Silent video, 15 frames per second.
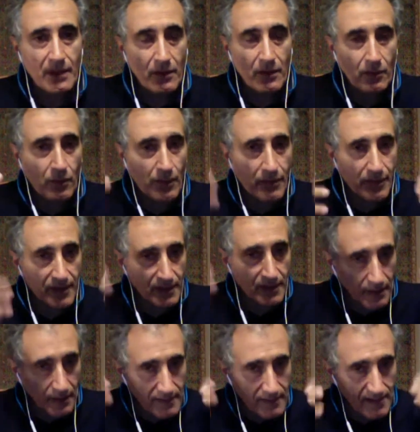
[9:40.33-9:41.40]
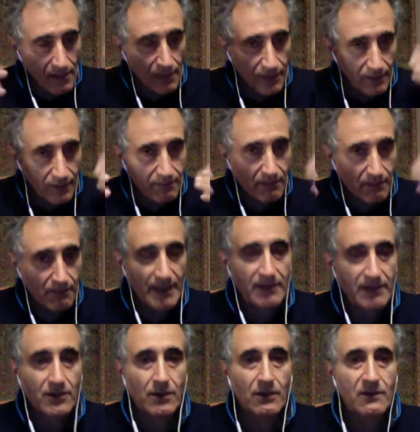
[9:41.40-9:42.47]
within the
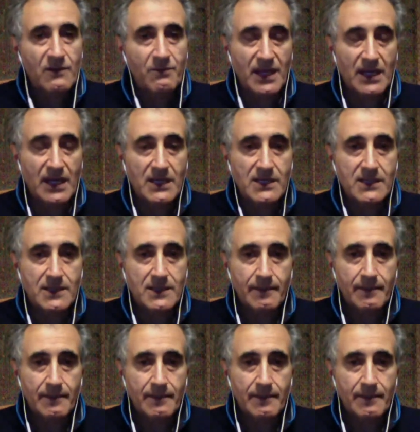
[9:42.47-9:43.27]
mental space,